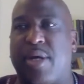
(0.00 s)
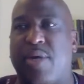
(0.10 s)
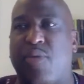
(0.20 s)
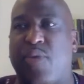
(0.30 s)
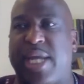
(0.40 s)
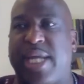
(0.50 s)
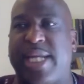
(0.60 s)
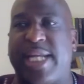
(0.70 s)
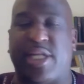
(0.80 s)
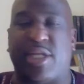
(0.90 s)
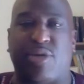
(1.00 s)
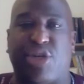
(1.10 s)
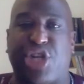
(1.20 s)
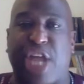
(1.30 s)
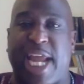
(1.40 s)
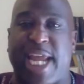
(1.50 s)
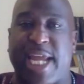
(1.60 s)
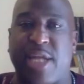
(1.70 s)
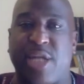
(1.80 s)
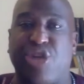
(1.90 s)
we need to
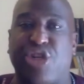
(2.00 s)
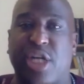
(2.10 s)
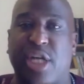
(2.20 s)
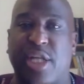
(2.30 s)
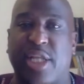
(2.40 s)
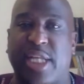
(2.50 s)
change the